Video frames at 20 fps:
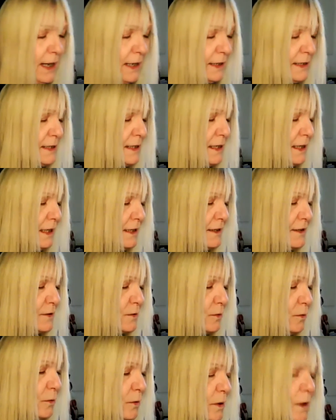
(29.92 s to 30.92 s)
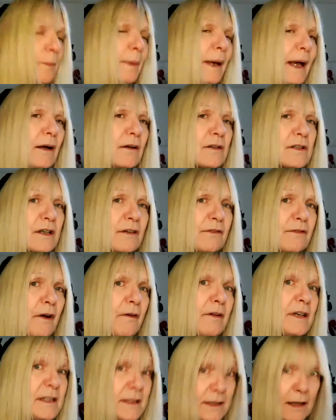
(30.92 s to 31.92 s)
and it's all about a
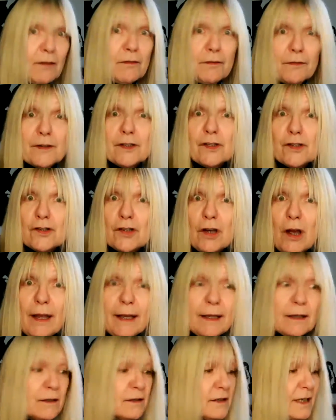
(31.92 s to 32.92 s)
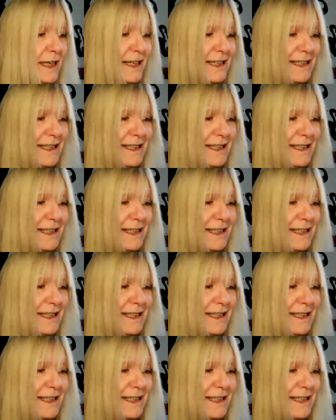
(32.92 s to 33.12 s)
very selfish giant,